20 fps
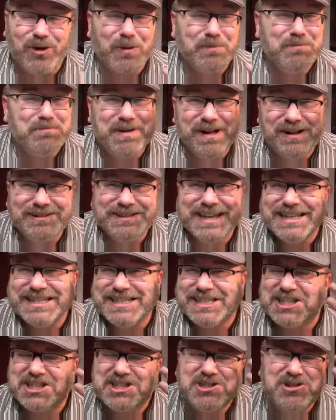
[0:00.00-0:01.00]
own built-in
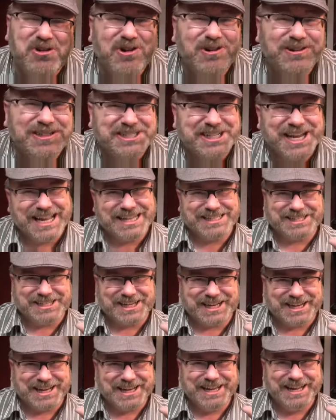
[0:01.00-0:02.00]
search
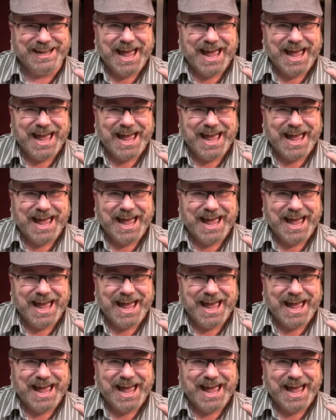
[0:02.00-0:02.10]
engine.